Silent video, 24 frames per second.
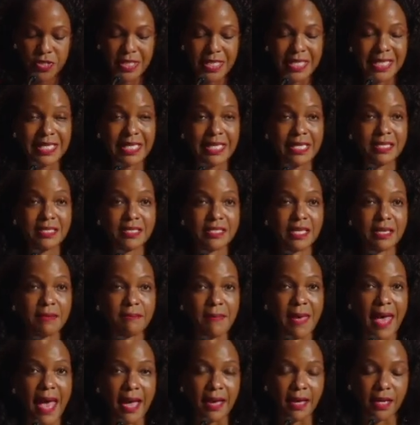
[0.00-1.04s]
then easing
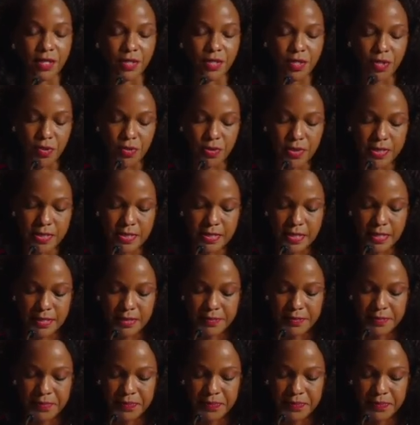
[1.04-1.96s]
back in unison.